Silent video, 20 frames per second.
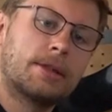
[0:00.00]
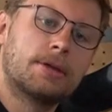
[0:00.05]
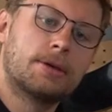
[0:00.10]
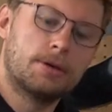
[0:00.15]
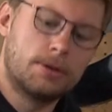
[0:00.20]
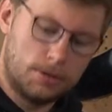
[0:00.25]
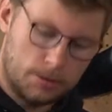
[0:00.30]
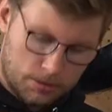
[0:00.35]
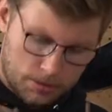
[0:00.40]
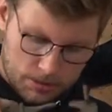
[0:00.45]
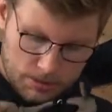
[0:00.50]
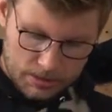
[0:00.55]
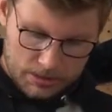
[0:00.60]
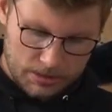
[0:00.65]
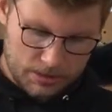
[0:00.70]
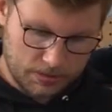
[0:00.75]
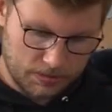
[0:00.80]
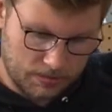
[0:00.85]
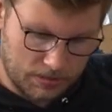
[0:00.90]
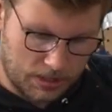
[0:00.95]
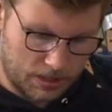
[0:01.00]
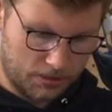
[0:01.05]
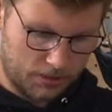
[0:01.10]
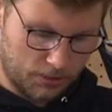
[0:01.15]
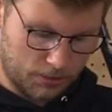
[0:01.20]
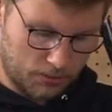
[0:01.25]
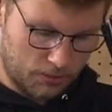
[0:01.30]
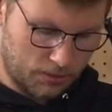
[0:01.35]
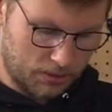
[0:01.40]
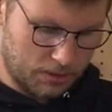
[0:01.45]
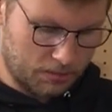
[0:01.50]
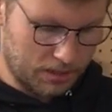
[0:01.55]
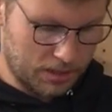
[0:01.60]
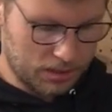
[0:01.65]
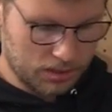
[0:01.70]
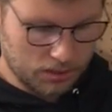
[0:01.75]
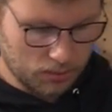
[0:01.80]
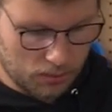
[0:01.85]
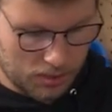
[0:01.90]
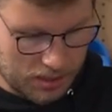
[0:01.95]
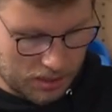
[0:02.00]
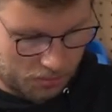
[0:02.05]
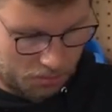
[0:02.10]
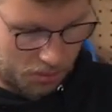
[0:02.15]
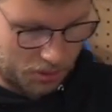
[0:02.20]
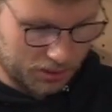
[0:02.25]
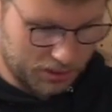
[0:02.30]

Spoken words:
though, I don't know the best way to put